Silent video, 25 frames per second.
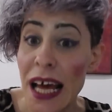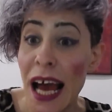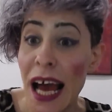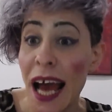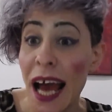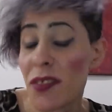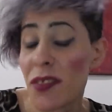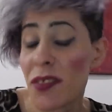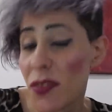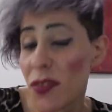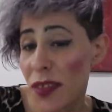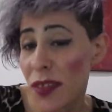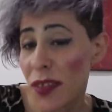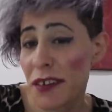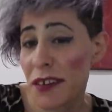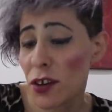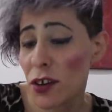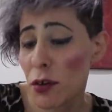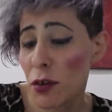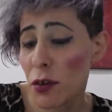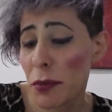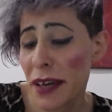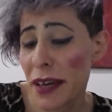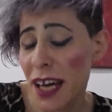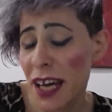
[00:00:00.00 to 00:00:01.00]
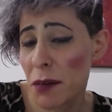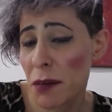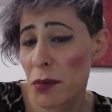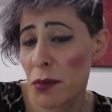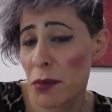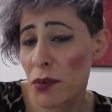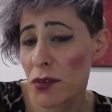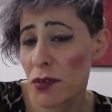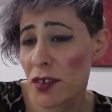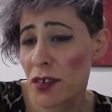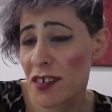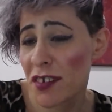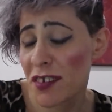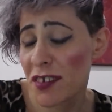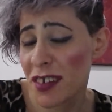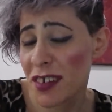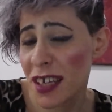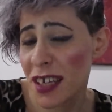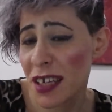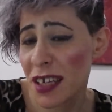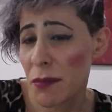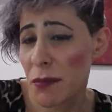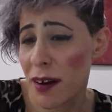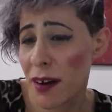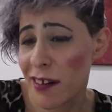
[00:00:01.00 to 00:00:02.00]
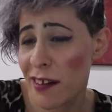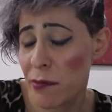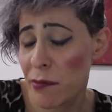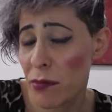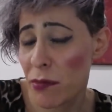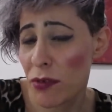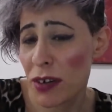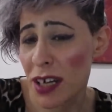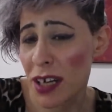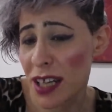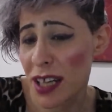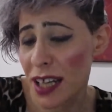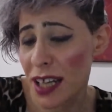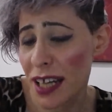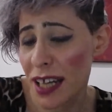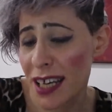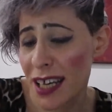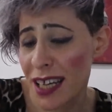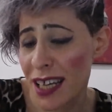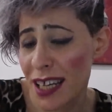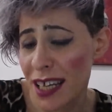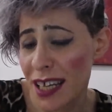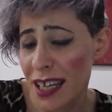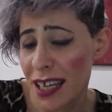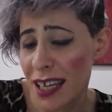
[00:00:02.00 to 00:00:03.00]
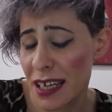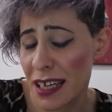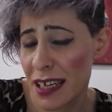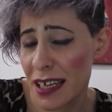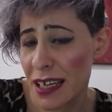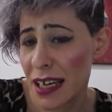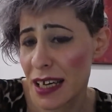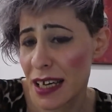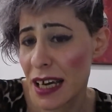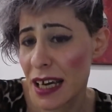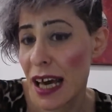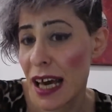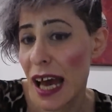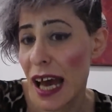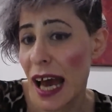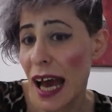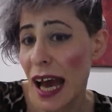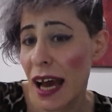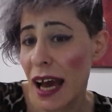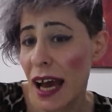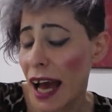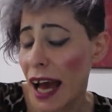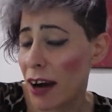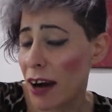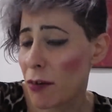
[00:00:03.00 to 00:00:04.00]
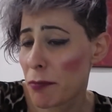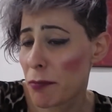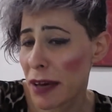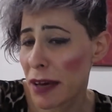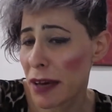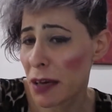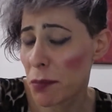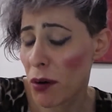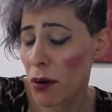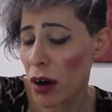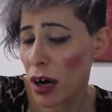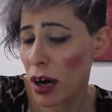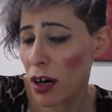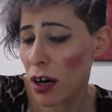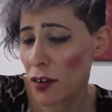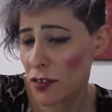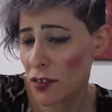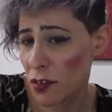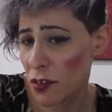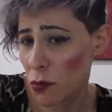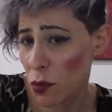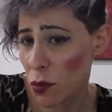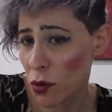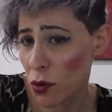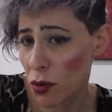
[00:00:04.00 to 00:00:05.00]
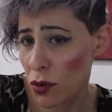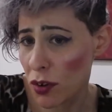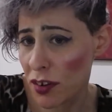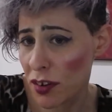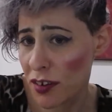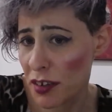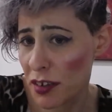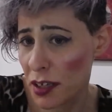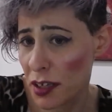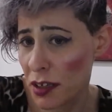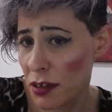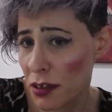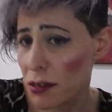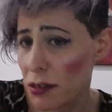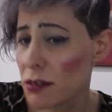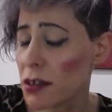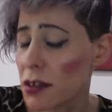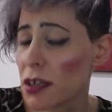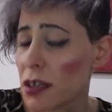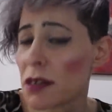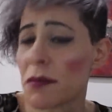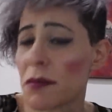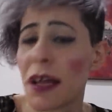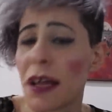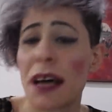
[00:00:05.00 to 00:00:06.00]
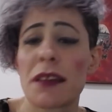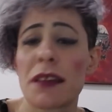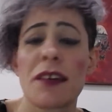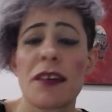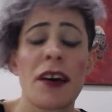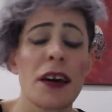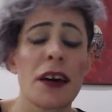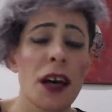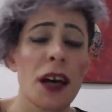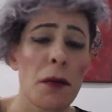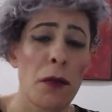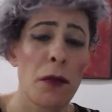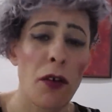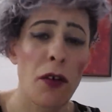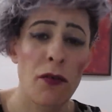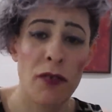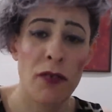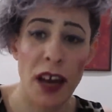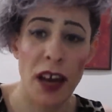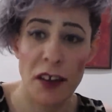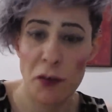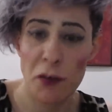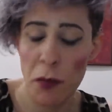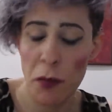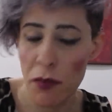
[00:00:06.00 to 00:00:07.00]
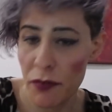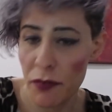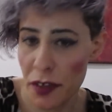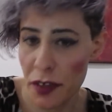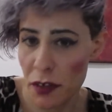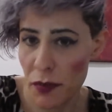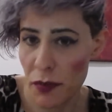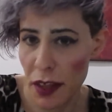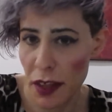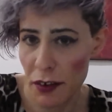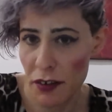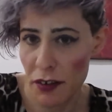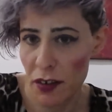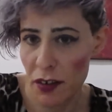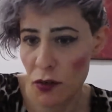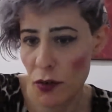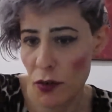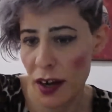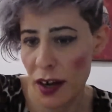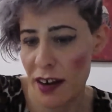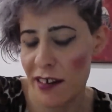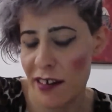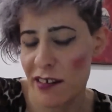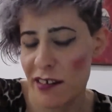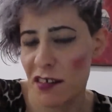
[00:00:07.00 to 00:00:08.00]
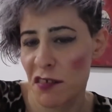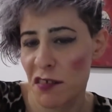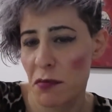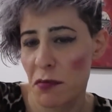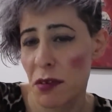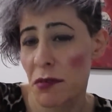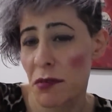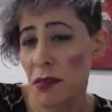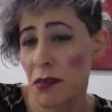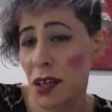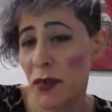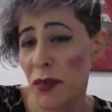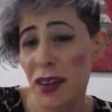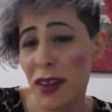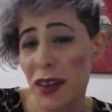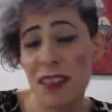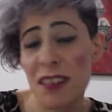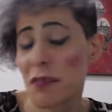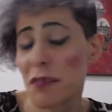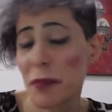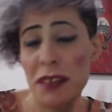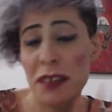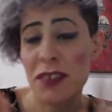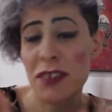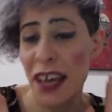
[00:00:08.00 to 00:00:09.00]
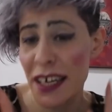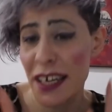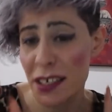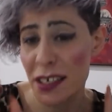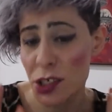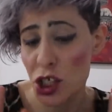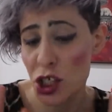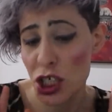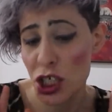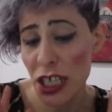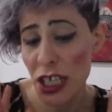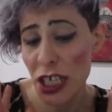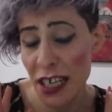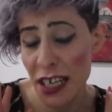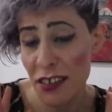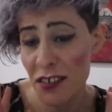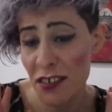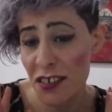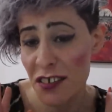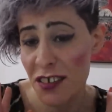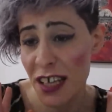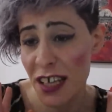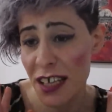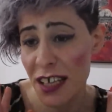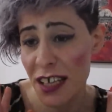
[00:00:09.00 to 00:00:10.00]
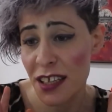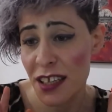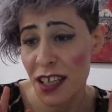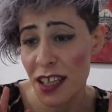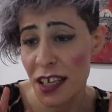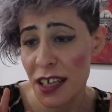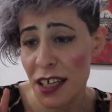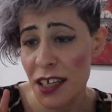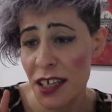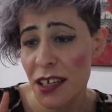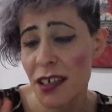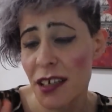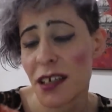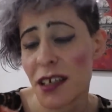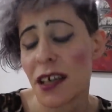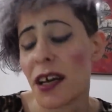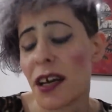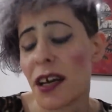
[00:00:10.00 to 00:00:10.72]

And then you'll be able to see much more clearly how people are towards you. You can take a more favorable view of their interactions with you. It doesn't mean taking shit, incidentally,